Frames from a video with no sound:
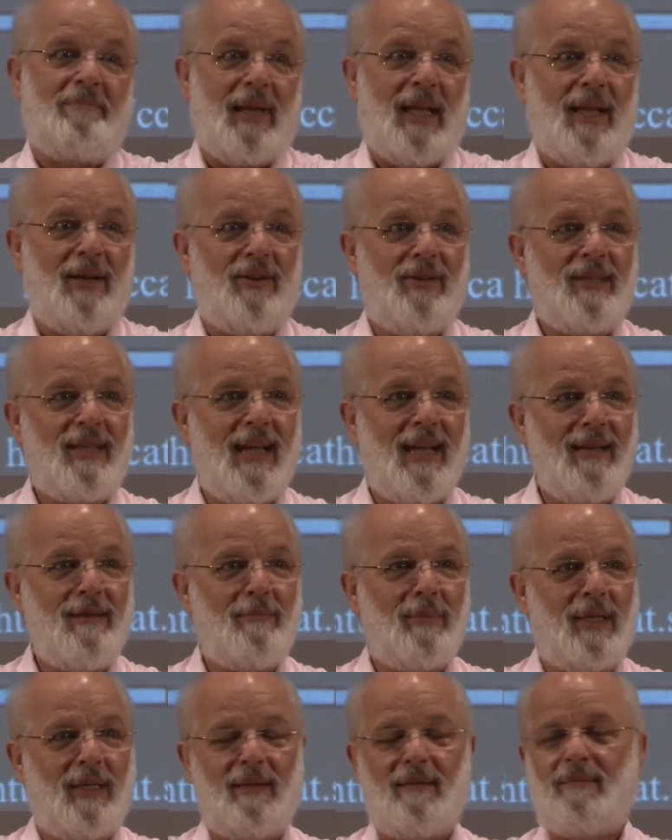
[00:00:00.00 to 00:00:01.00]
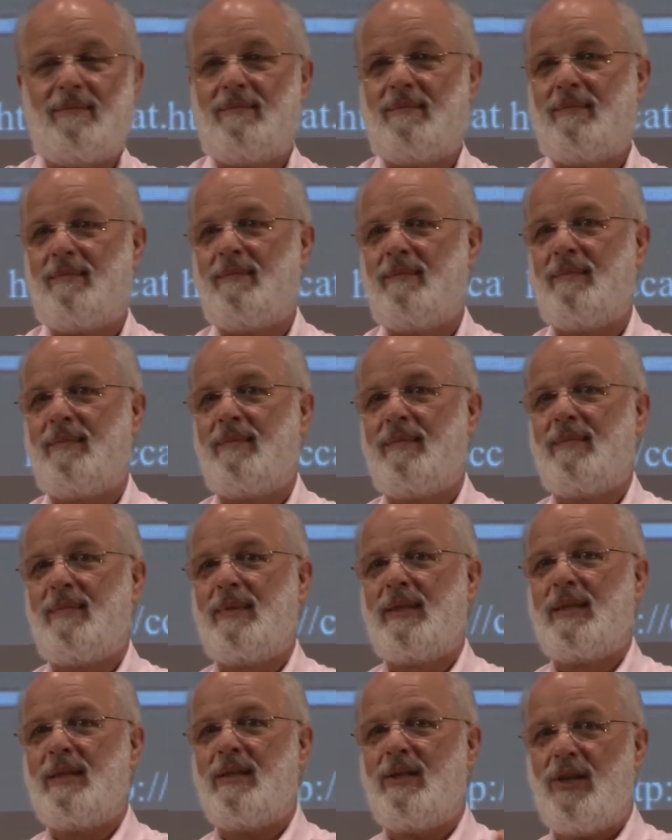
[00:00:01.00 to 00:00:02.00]
entertainment,
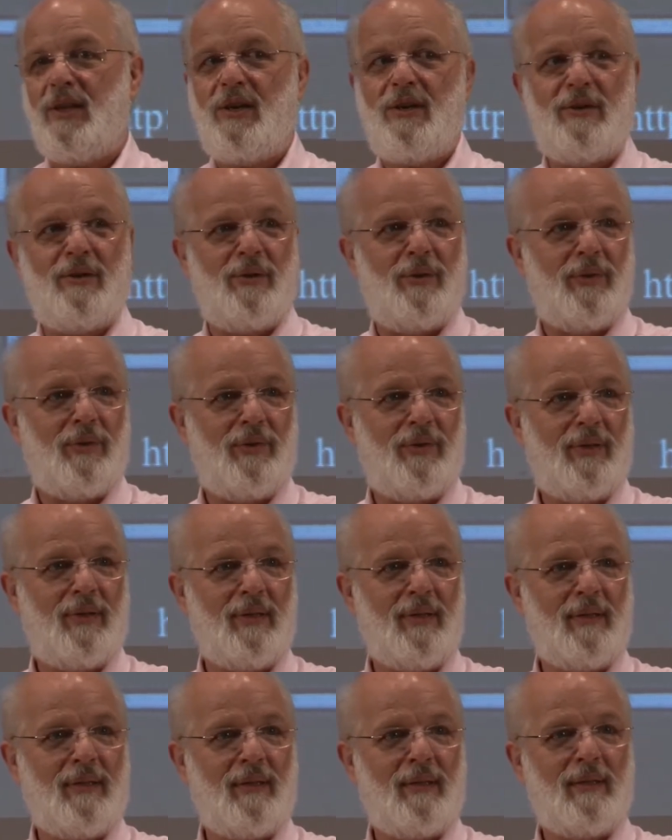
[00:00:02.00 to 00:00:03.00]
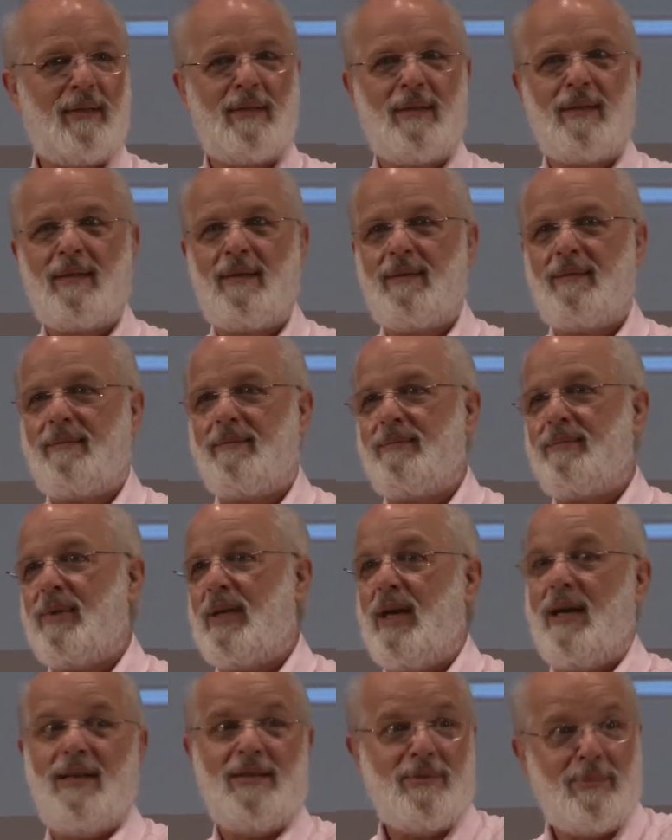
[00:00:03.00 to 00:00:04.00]
clothes,
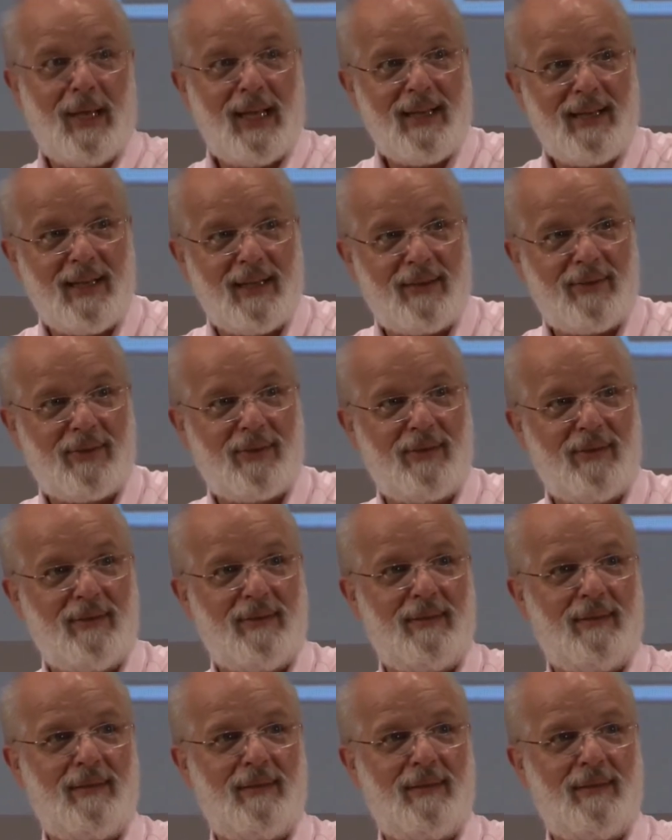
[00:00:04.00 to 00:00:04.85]
cosmetics.